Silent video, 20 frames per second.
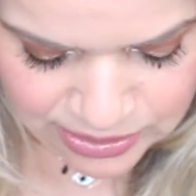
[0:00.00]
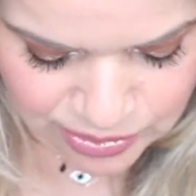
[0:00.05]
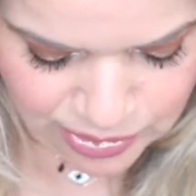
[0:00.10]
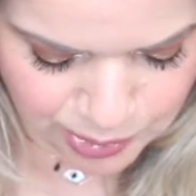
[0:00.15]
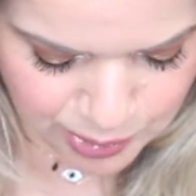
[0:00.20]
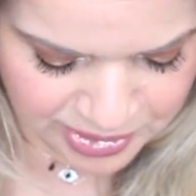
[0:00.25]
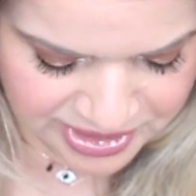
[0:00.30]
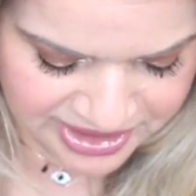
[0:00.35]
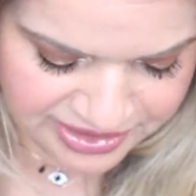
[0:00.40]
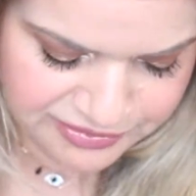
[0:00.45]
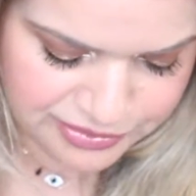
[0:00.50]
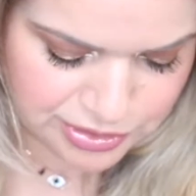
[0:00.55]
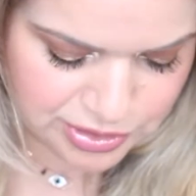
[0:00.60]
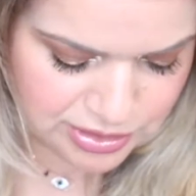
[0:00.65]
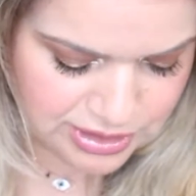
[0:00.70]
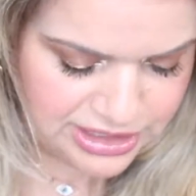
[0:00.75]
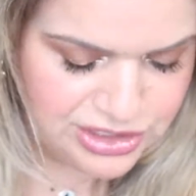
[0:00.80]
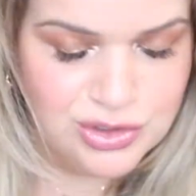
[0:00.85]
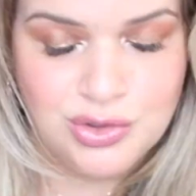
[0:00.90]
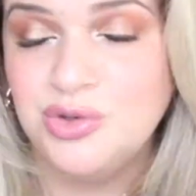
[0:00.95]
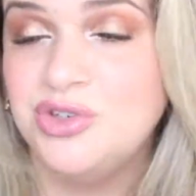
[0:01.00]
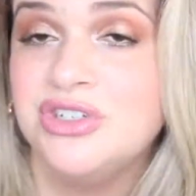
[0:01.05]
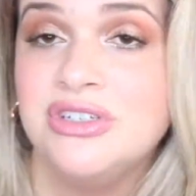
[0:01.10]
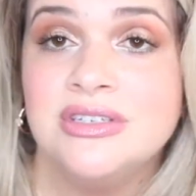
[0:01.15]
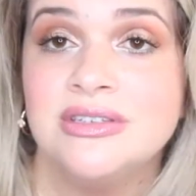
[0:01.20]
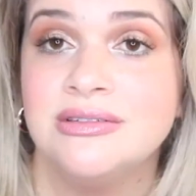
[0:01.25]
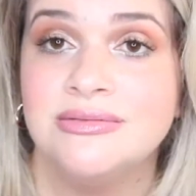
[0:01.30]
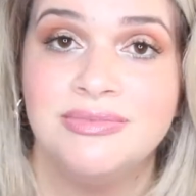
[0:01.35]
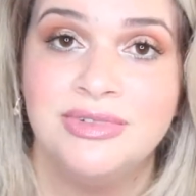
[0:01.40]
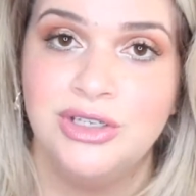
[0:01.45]
or whatever and you
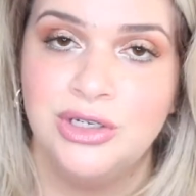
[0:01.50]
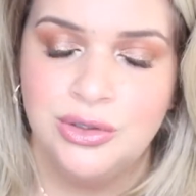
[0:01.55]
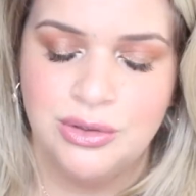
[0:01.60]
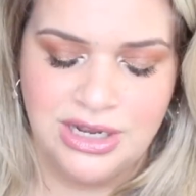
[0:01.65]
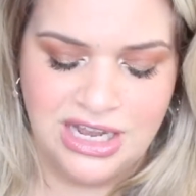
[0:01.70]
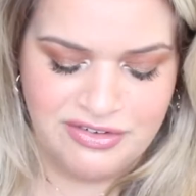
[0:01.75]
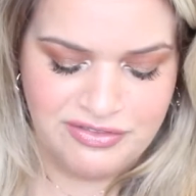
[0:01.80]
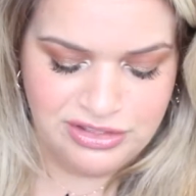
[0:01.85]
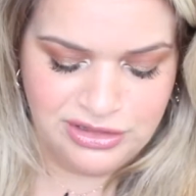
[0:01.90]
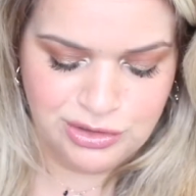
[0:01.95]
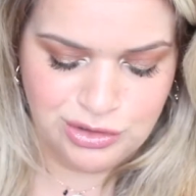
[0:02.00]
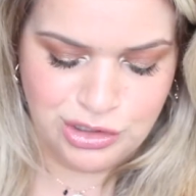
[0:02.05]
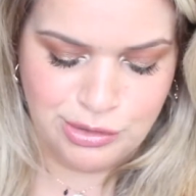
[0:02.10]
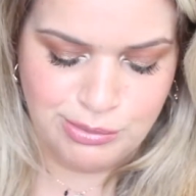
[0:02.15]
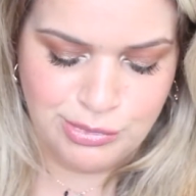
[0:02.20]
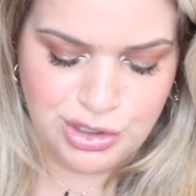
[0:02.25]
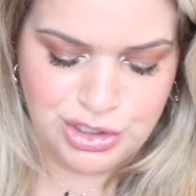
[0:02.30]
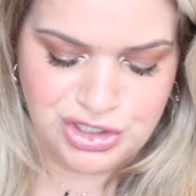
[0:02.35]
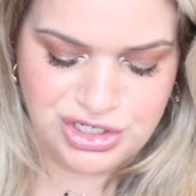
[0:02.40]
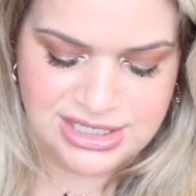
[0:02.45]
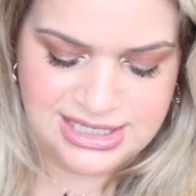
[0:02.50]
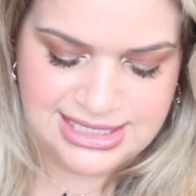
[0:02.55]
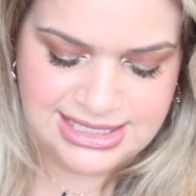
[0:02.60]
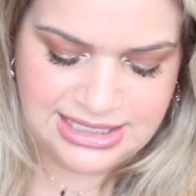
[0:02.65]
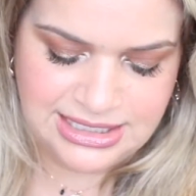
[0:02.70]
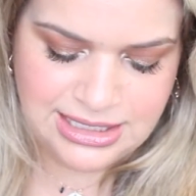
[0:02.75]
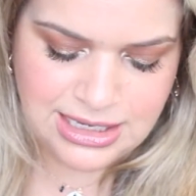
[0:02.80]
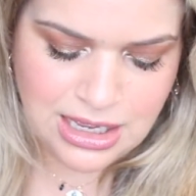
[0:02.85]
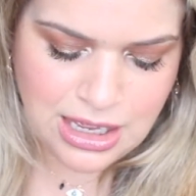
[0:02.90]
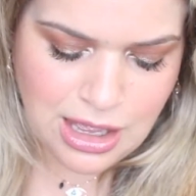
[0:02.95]
just, you know, have a little
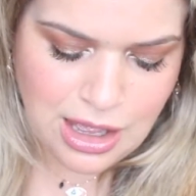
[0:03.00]
emergency.